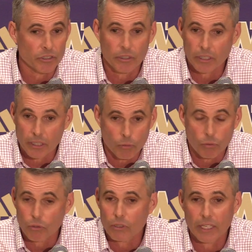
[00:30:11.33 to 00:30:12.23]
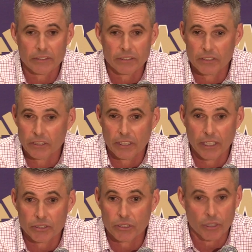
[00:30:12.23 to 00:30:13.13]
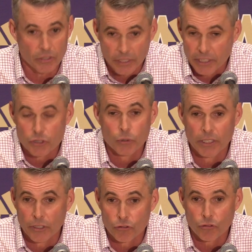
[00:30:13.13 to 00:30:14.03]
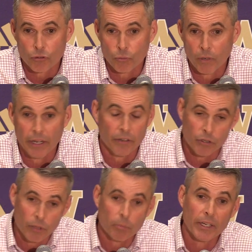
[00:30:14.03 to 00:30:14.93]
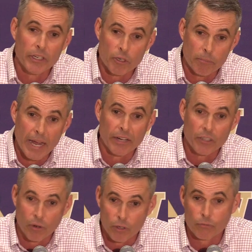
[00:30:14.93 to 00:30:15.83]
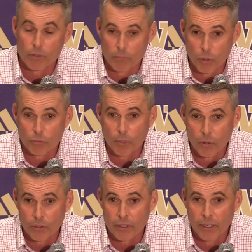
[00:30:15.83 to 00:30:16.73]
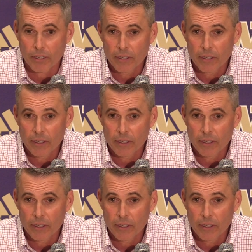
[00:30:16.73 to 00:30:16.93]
Are you going to get a world class education? Are you going to get treated a certain way? Are you going to play in your backyard for the most part?